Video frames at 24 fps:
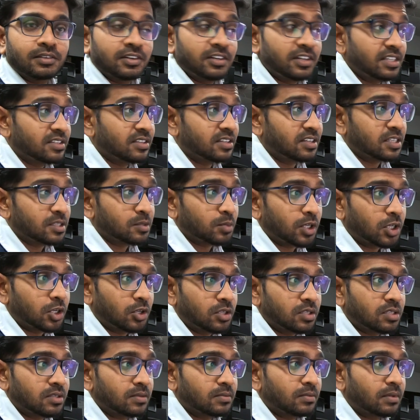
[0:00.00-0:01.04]
The reason is
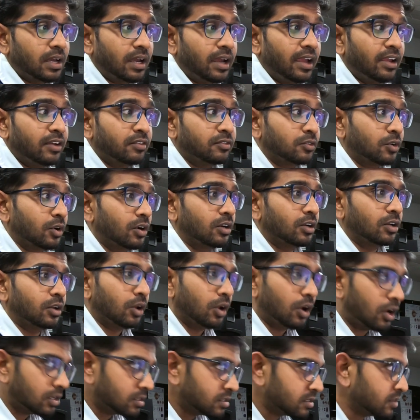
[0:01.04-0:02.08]
because I have got
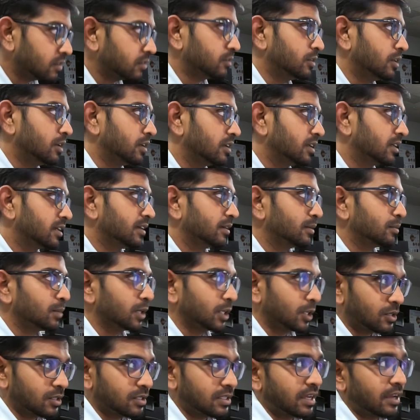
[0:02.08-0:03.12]
lots of work
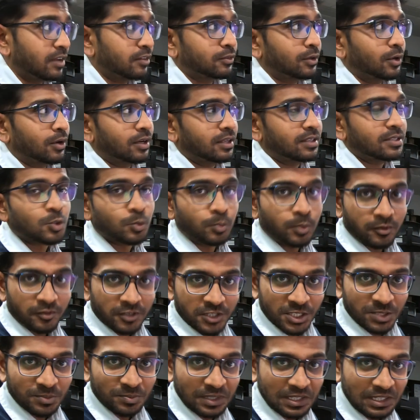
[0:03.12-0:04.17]
because I've got a
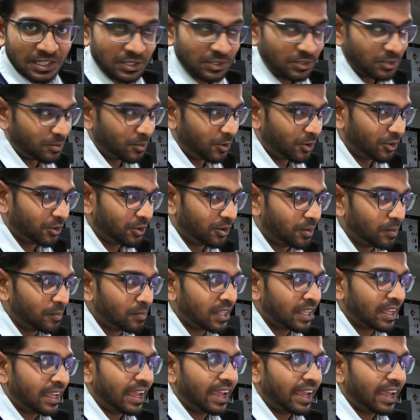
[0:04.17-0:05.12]
supervision meeting tomorrow,